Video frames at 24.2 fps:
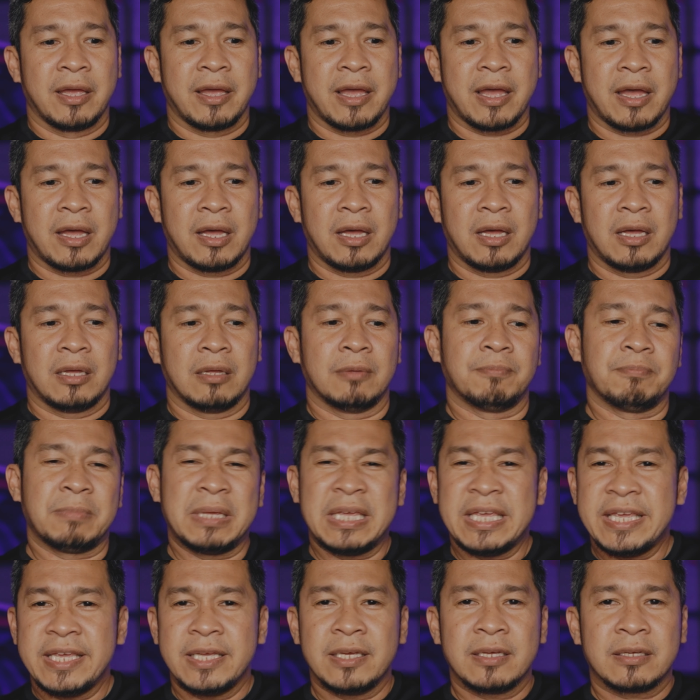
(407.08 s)

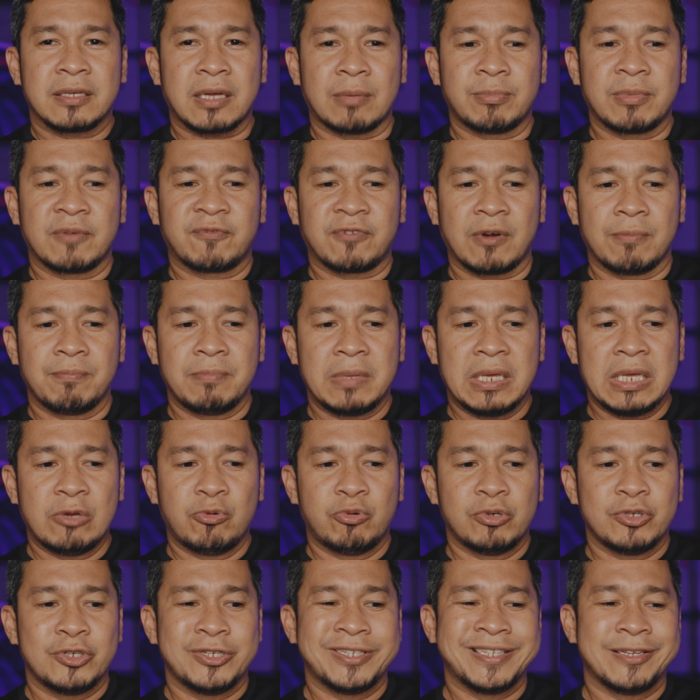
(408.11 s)
Coming from me,
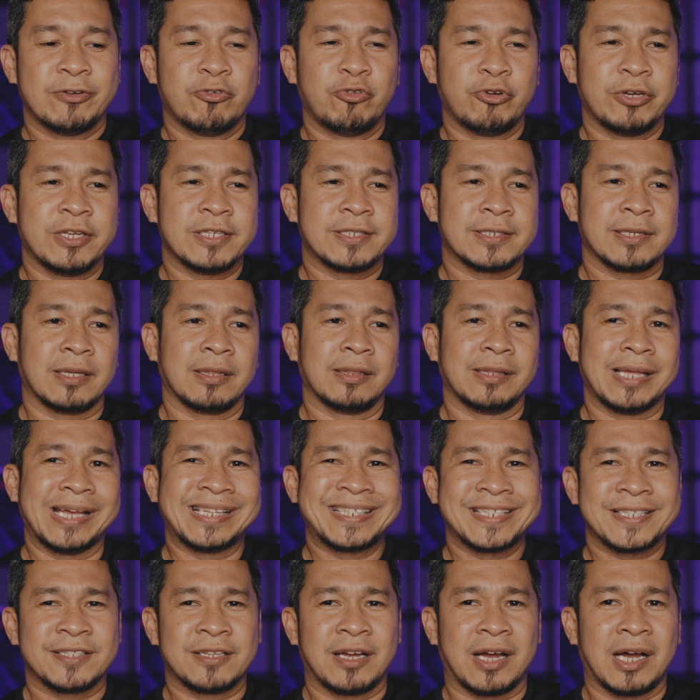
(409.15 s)
who is a
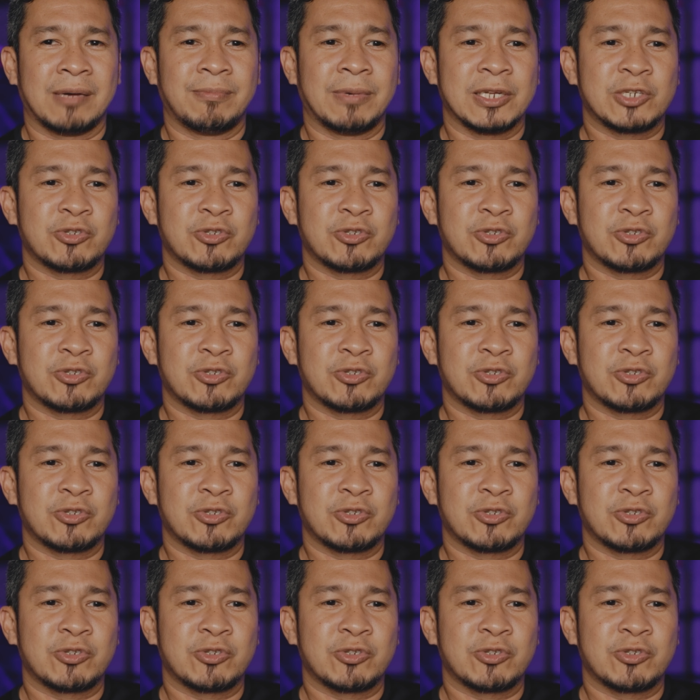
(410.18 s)
lens snob,